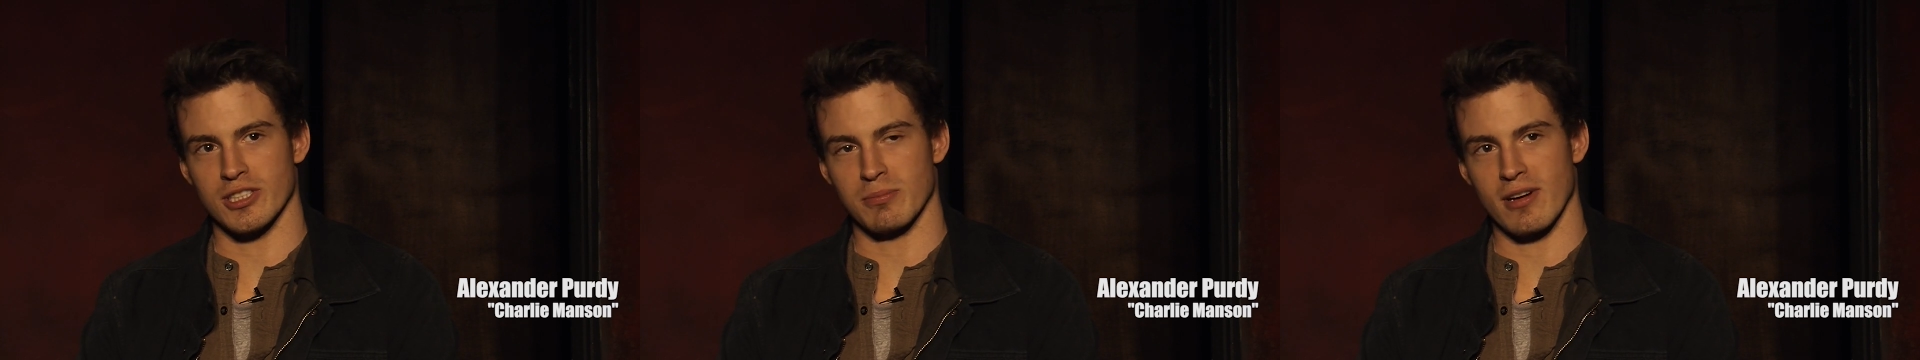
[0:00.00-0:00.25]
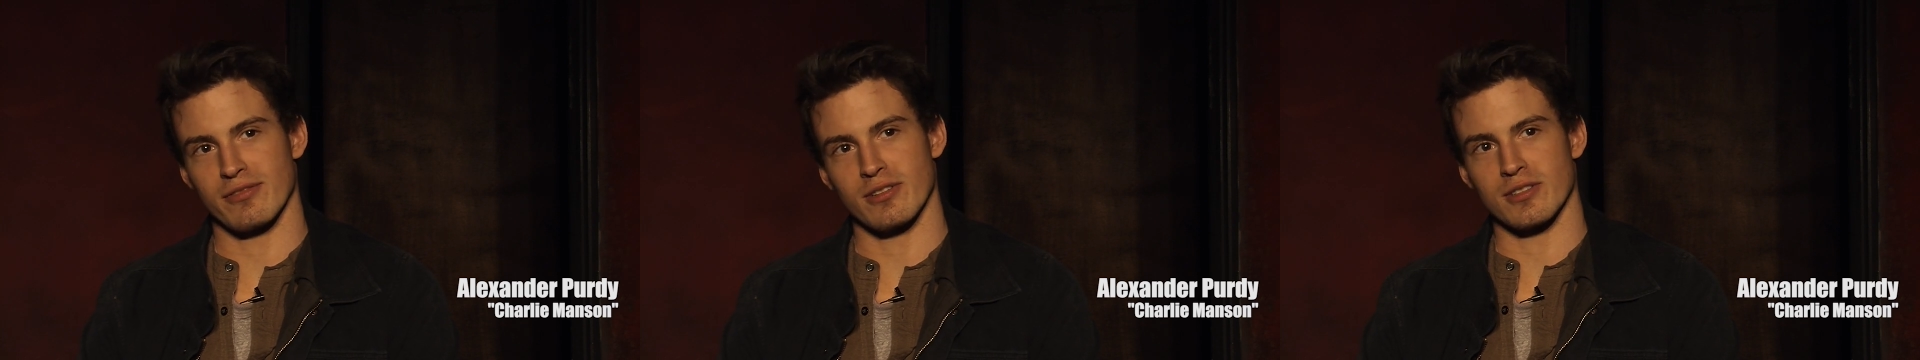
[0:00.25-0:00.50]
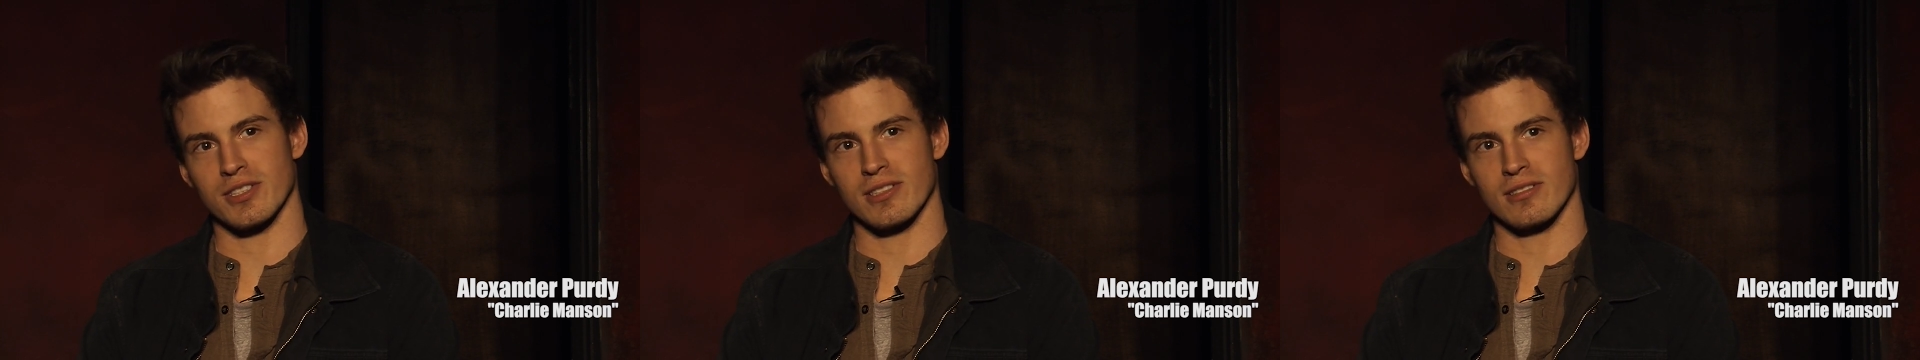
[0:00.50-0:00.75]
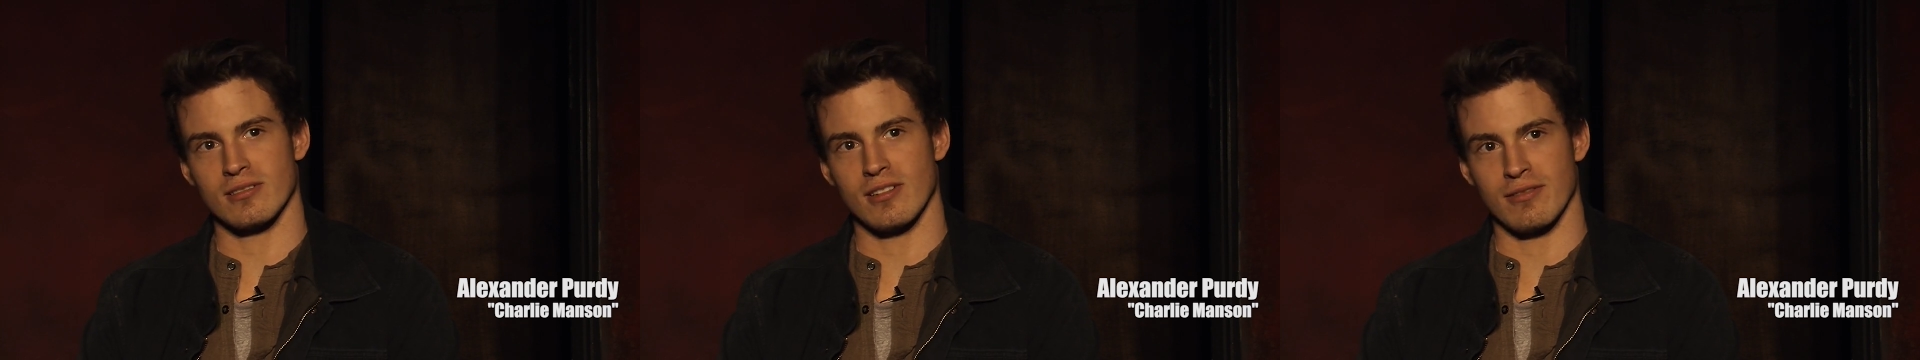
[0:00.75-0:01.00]
It's my
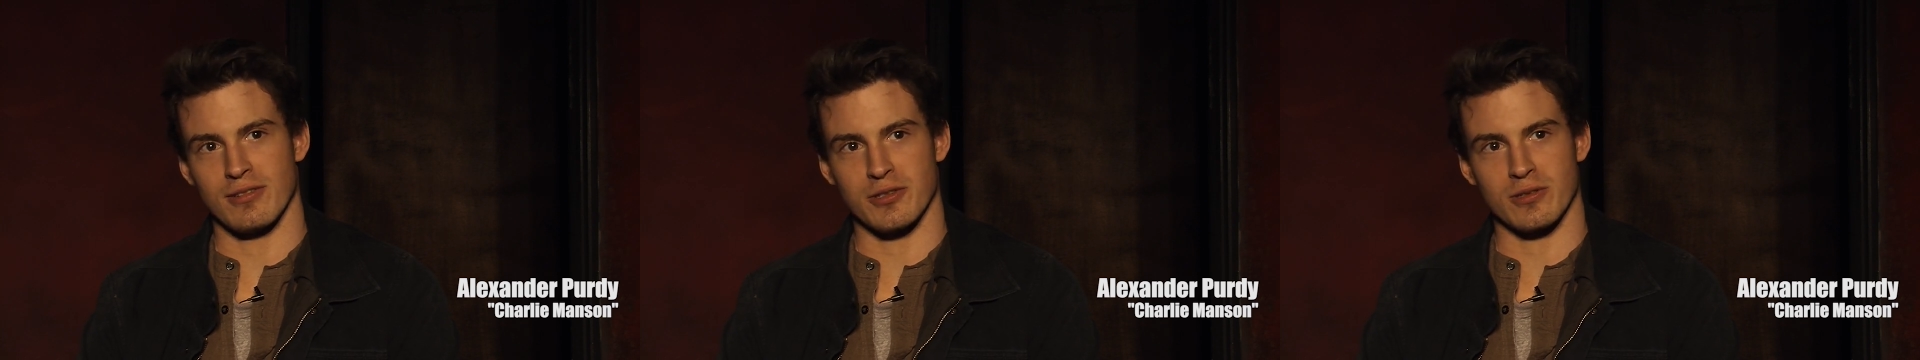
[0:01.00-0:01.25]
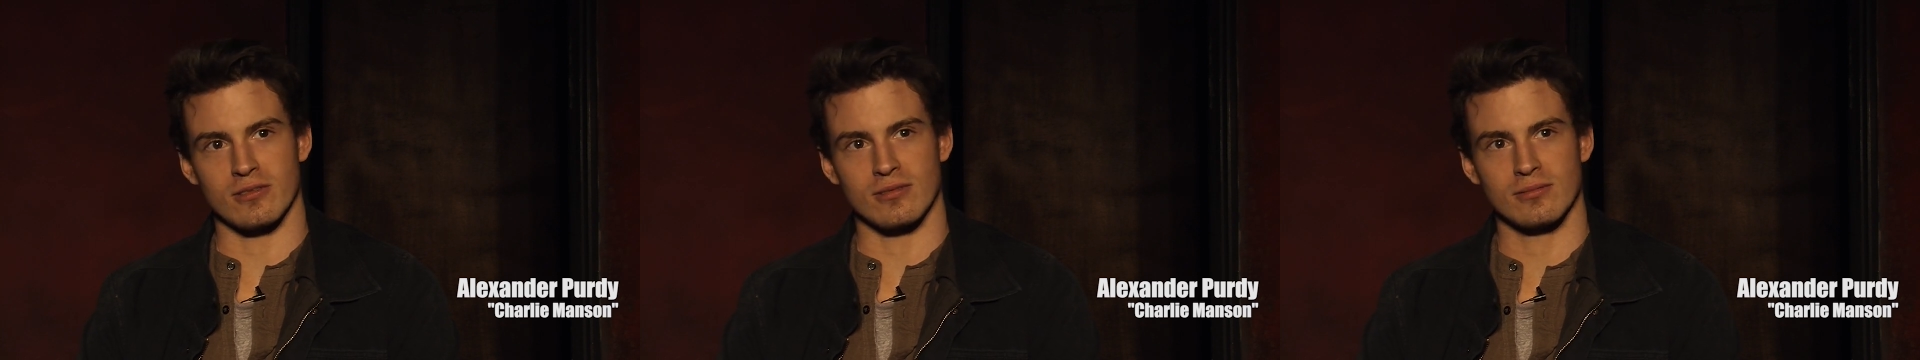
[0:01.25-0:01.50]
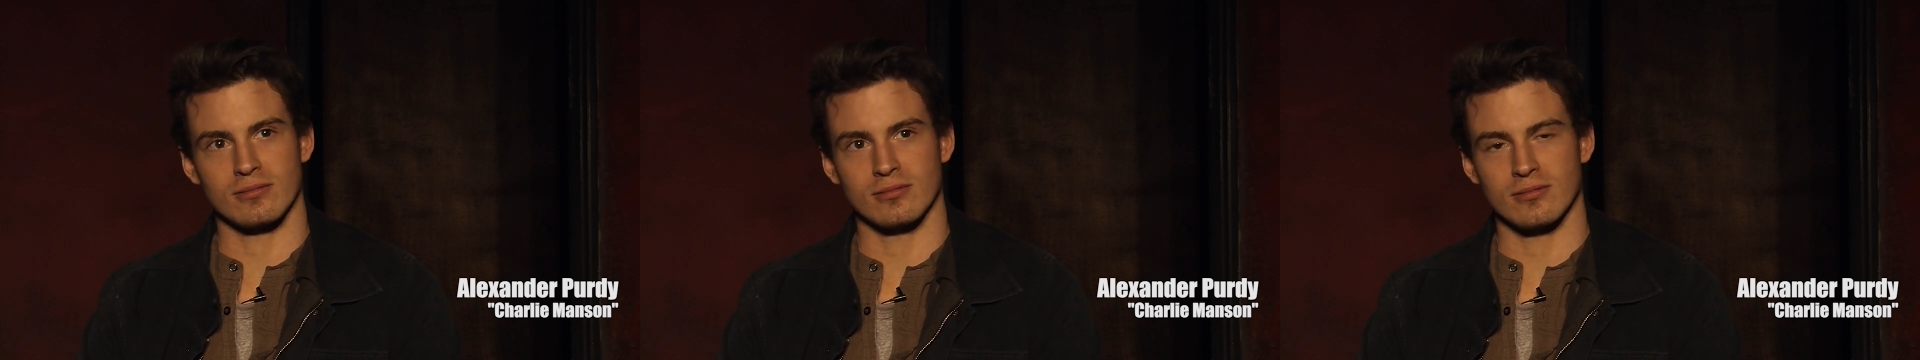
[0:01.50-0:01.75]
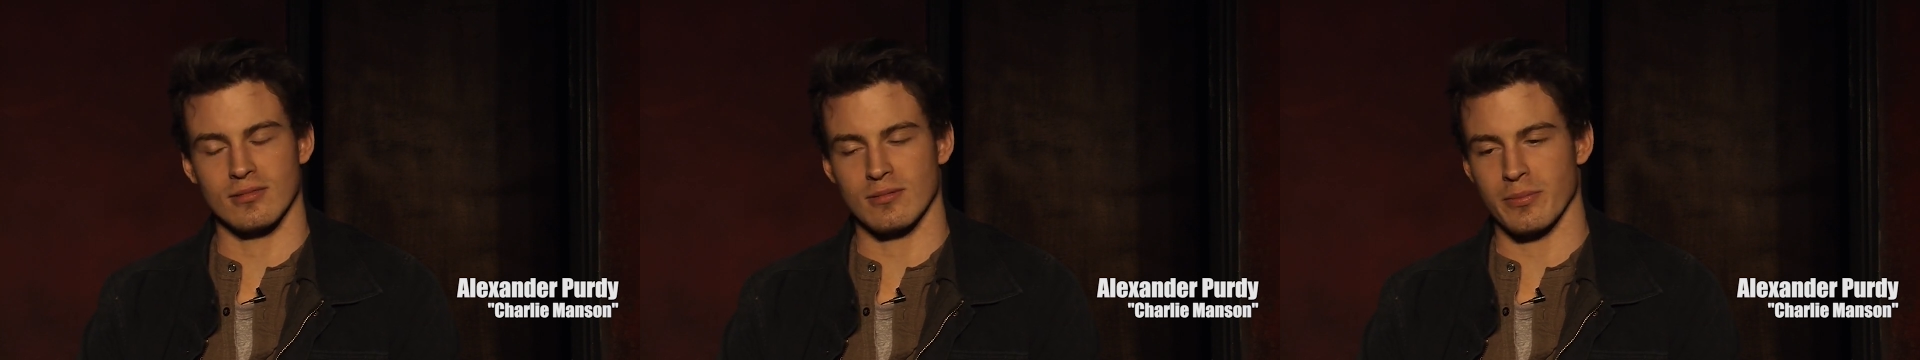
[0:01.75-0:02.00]
first official
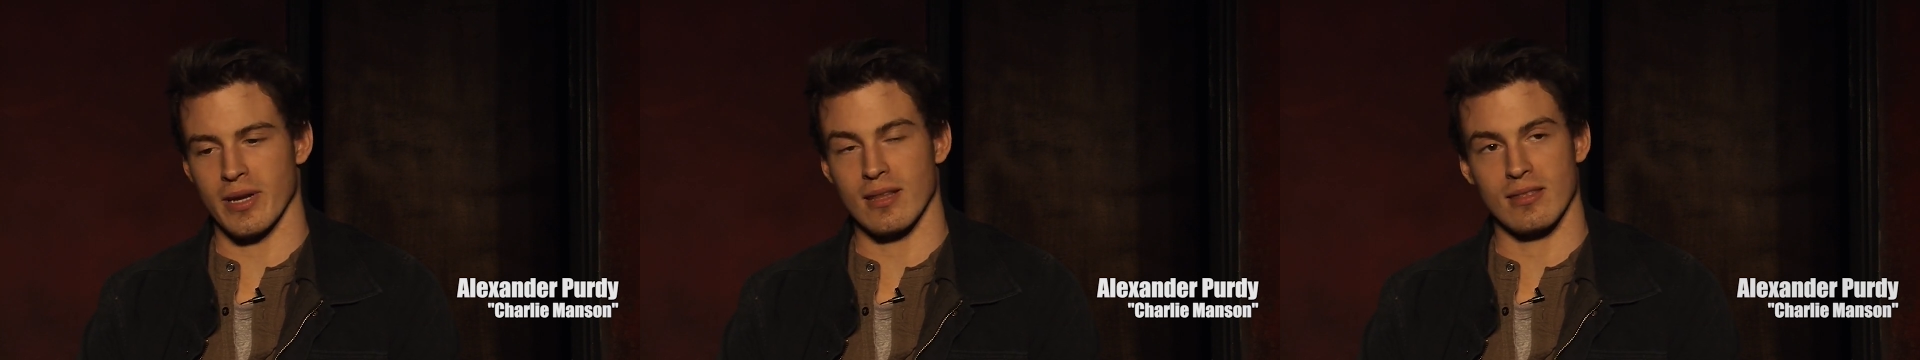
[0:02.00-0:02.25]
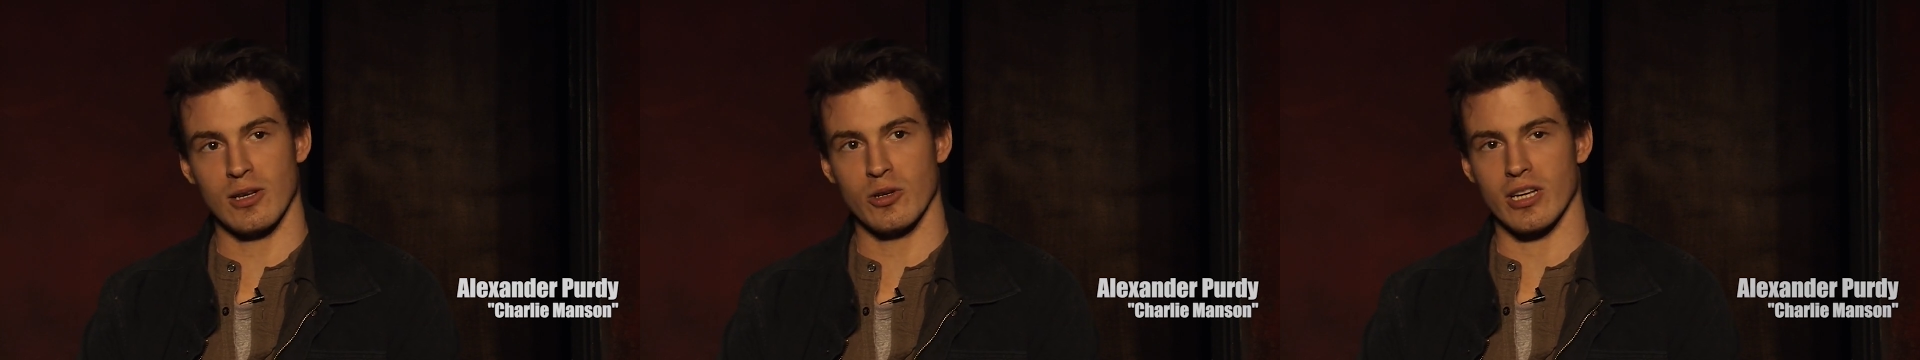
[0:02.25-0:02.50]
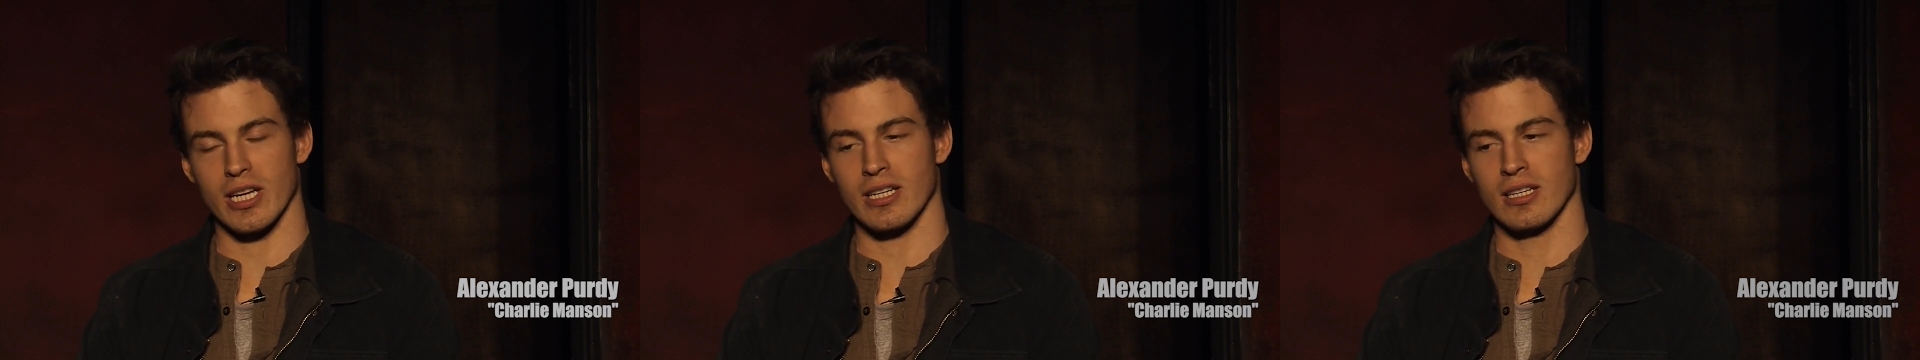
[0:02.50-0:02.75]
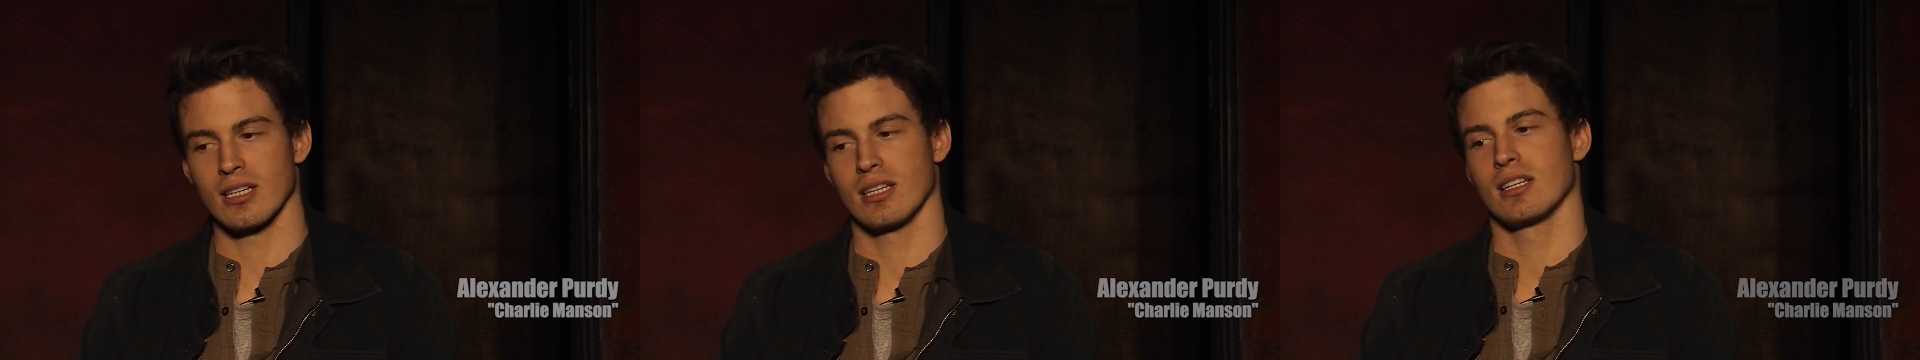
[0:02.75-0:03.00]
paid theater gig.